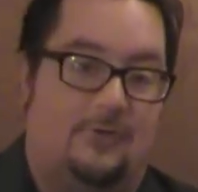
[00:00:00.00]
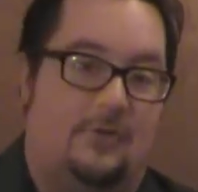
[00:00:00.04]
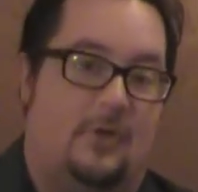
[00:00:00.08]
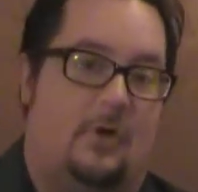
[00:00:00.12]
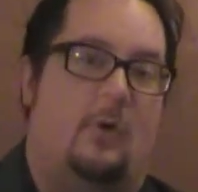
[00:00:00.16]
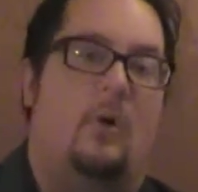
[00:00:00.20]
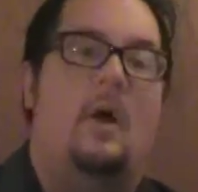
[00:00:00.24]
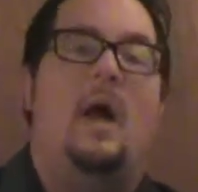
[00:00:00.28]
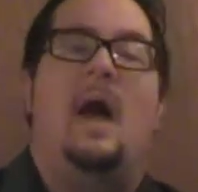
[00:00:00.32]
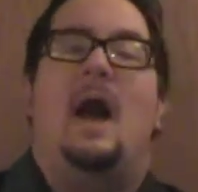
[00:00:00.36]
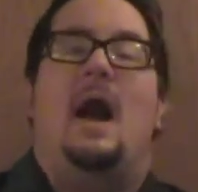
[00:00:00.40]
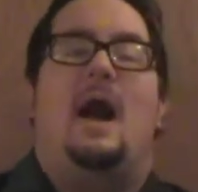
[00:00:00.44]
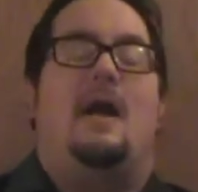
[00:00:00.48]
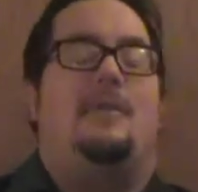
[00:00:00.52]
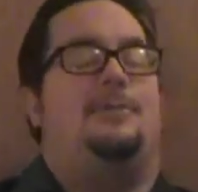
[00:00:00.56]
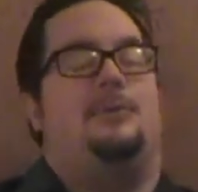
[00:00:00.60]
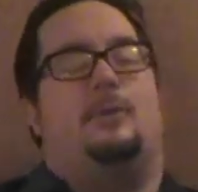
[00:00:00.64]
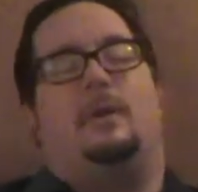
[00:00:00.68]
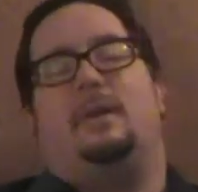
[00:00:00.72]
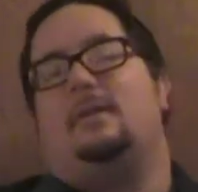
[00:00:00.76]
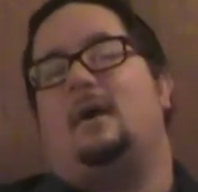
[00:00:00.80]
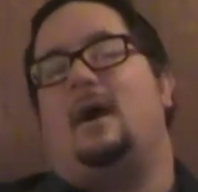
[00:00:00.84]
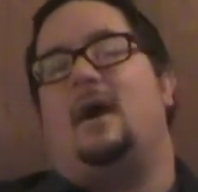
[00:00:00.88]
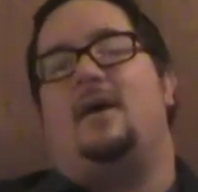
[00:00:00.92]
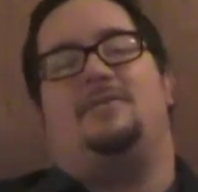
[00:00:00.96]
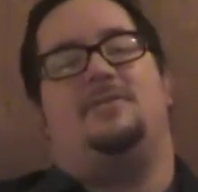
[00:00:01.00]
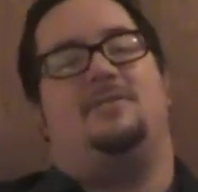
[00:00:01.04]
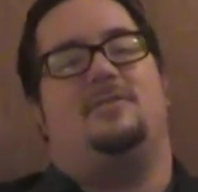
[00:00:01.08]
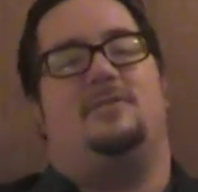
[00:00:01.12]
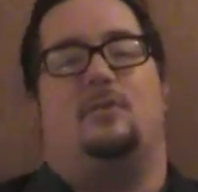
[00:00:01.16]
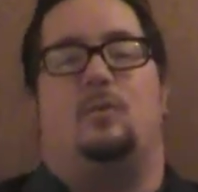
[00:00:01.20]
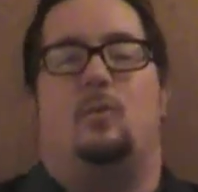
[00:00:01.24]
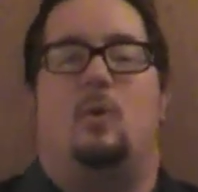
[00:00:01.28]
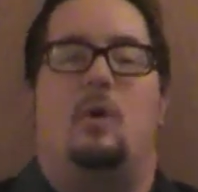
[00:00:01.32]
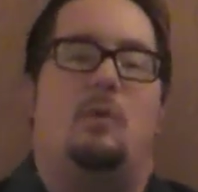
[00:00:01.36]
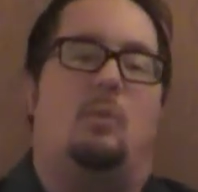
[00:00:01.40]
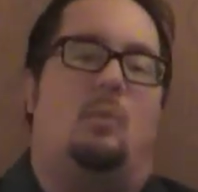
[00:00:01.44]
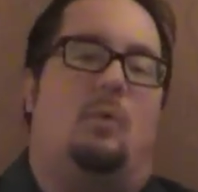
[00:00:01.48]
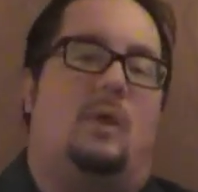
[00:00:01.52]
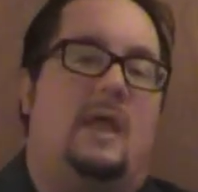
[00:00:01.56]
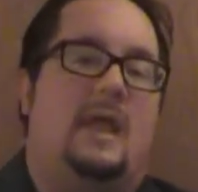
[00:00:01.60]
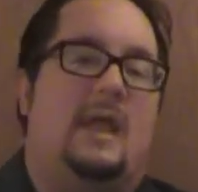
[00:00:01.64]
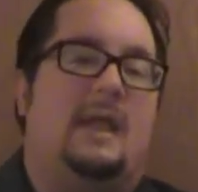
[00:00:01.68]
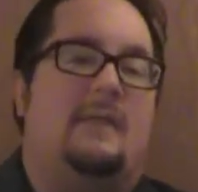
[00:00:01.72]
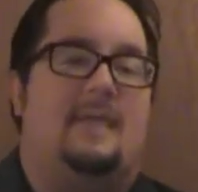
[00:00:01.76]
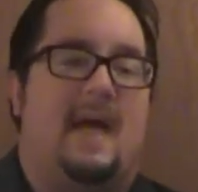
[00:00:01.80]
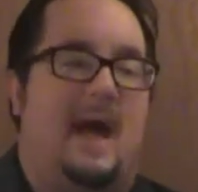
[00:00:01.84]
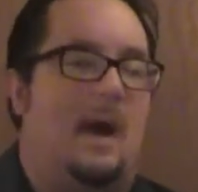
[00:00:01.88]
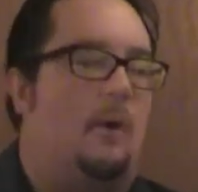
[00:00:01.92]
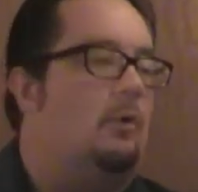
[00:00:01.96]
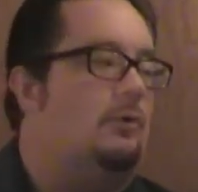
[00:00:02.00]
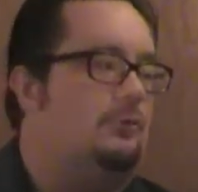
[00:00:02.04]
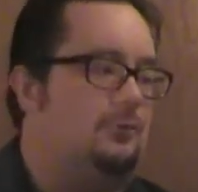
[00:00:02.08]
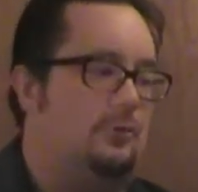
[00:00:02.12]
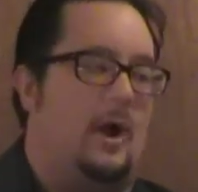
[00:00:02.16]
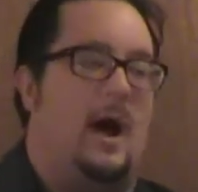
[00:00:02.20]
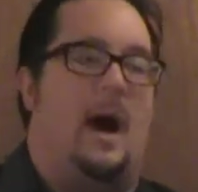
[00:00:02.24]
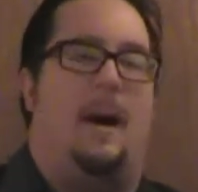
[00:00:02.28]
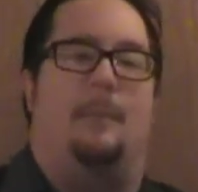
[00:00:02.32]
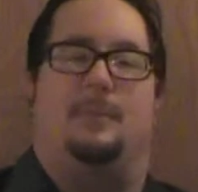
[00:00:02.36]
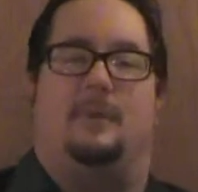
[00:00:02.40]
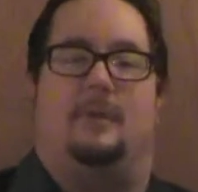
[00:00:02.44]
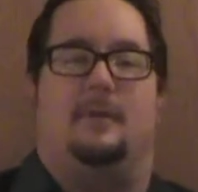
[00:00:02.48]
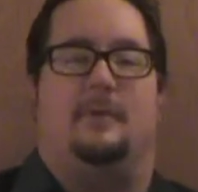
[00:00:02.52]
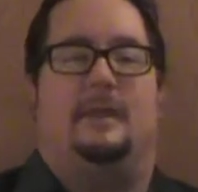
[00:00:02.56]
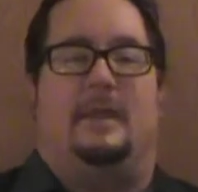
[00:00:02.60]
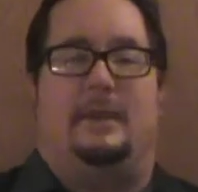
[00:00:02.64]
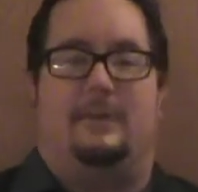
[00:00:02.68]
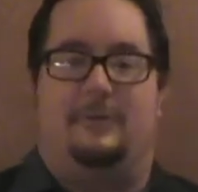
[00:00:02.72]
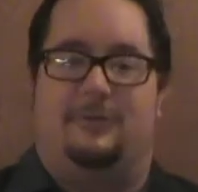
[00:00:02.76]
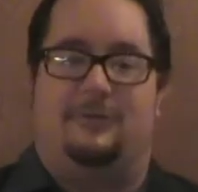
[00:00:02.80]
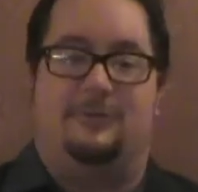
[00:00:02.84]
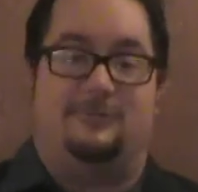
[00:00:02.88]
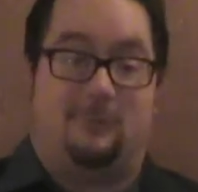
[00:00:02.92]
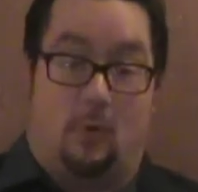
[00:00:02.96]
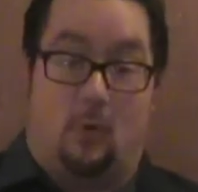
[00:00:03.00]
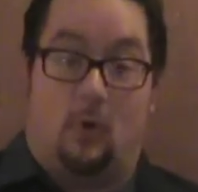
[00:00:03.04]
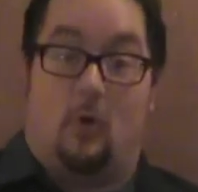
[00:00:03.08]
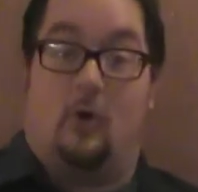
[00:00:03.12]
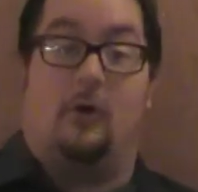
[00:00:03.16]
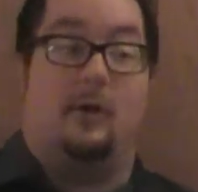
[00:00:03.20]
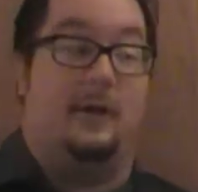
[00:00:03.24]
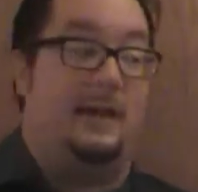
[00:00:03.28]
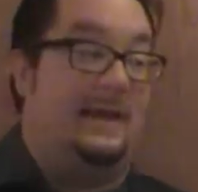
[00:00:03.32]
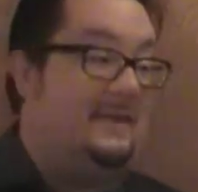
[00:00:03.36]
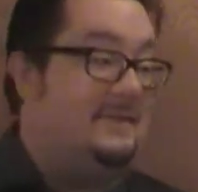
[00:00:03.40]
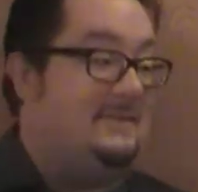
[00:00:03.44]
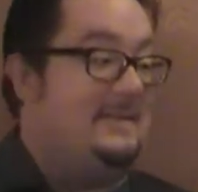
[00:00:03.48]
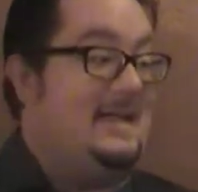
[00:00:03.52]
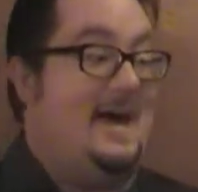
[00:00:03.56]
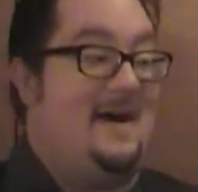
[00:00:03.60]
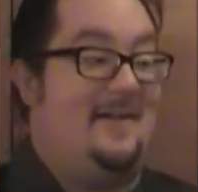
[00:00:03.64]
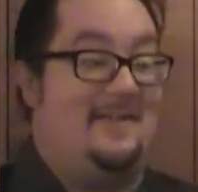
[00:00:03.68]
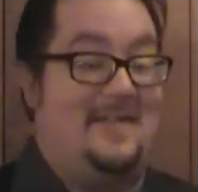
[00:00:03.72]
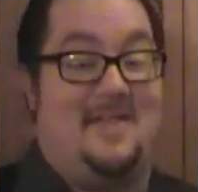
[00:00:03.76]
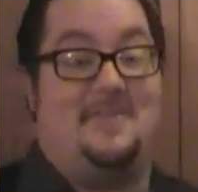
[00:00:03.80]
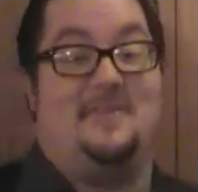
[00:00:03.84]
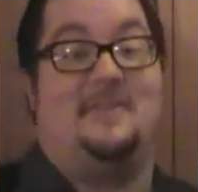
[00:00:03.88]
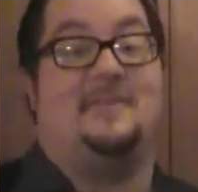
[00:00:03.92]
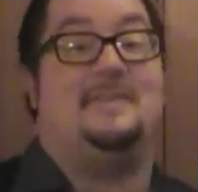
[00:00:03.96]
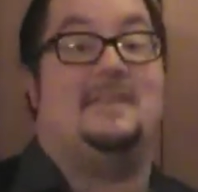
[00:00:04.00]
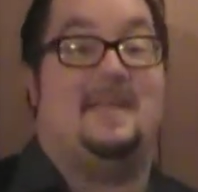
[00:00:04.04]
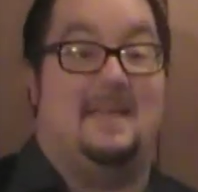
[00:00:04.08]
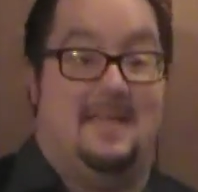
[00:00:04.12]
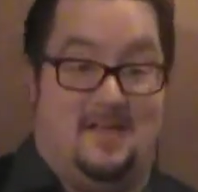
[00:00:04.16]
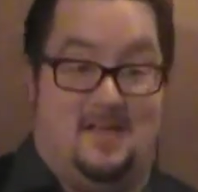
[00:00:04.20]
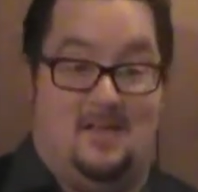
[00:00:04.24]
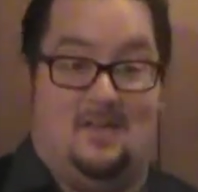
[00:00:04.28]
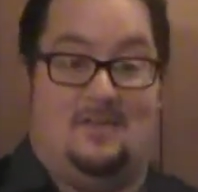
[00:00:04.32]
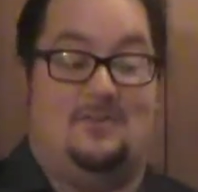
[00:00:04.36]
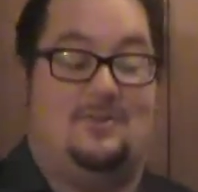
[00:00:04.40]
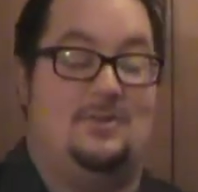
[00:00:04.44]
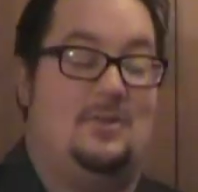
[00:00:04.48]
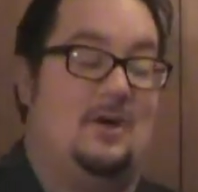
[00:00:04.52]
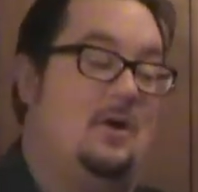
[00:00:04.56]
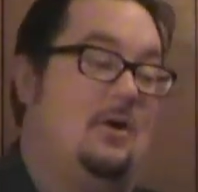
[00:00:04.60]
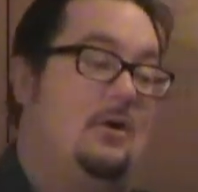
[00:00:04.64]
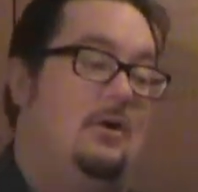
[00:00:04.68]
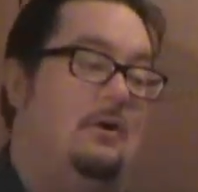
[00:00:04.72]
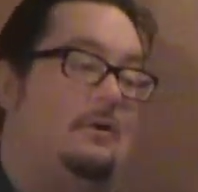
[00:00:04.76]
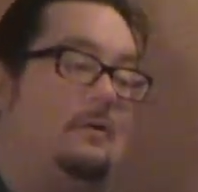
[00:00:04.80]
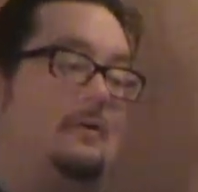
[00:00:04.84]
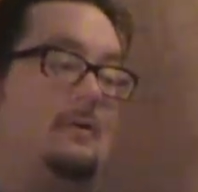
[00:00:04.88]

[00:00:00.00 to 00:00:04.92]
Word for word: So three losses in one week, that will drop you. He was four, he's down down to 10, so